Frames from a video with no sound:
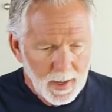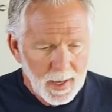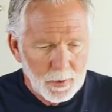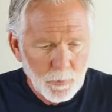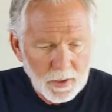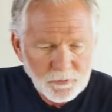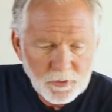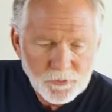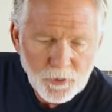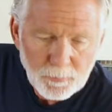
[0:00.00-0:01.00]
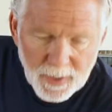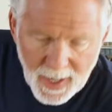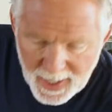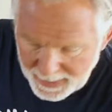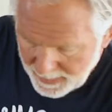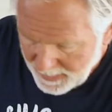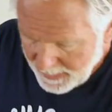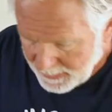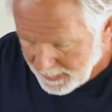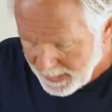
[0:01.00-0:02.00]
Egg wash, just a little bit of egg
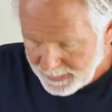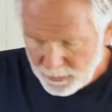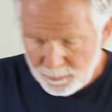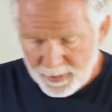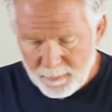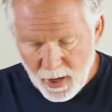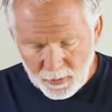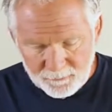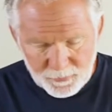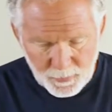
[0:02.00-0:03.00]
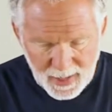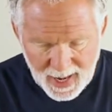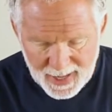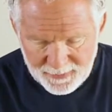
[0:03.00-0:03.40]
and a little bit of milk if you want to add